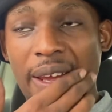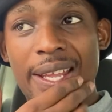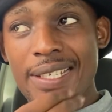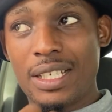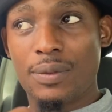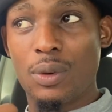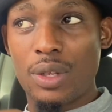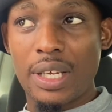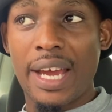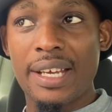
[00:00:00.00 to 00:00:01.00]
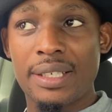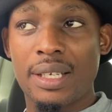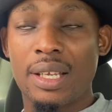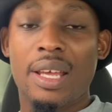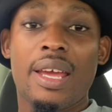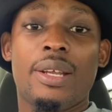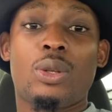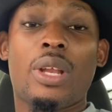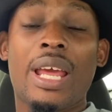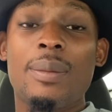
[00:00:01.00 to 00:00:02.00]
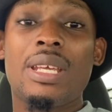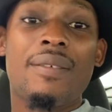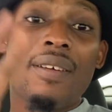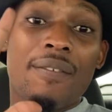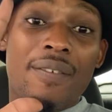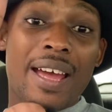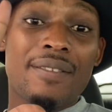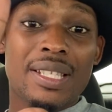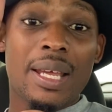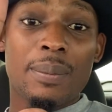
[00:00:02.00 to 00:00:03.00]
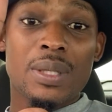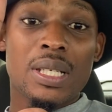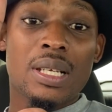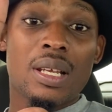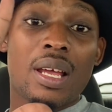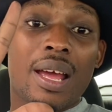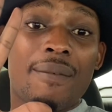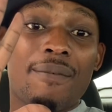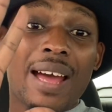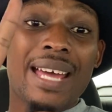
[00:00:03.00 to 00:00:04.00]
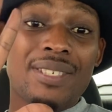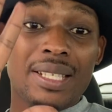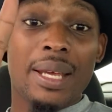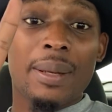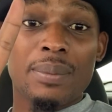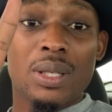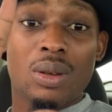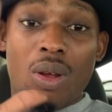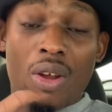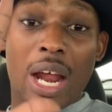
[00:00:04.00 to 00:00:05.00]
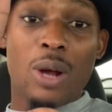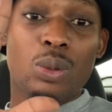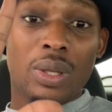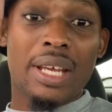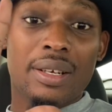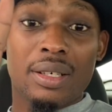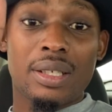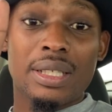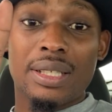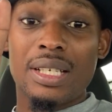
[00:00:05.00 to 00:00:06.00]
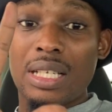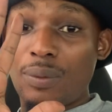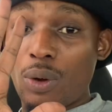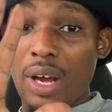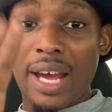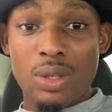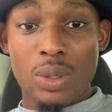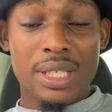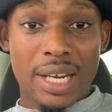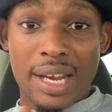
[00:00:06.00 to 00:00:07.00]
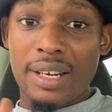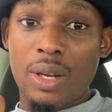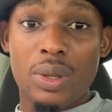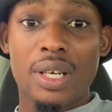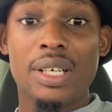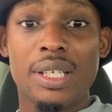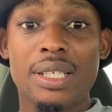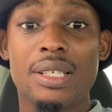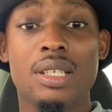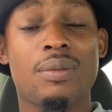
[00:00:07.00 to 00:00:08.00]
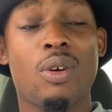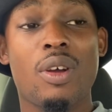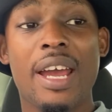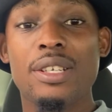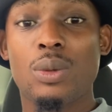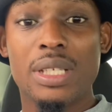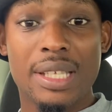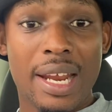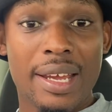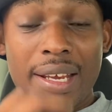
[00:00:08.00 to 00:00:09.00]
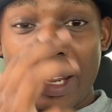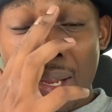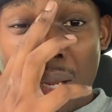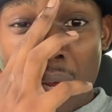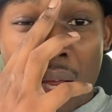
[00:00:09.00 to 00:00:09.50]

and this is for the guys today i'm giving five steps five steps on how to get girls this is for guys who are struggling with girls this is for guys who are struggling